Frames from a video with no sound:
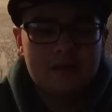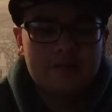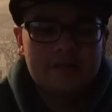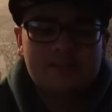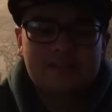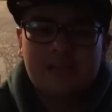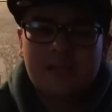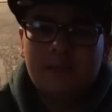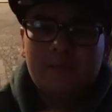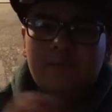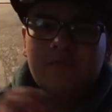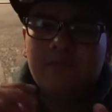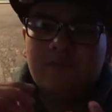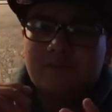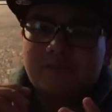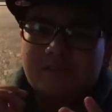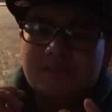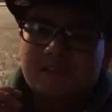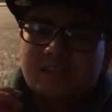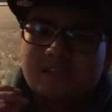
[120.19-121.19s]
This game
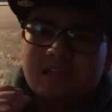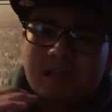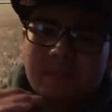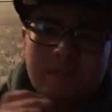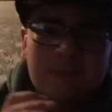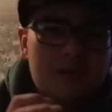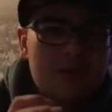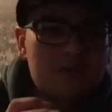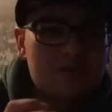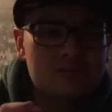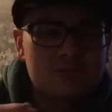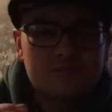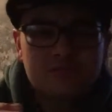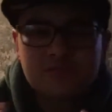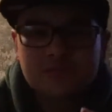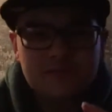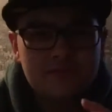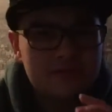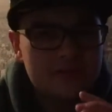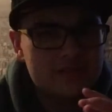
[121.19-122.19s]
feels the same, but also
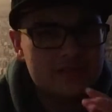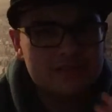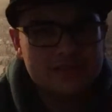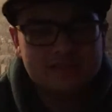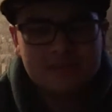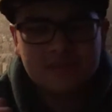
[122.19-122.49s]
different at the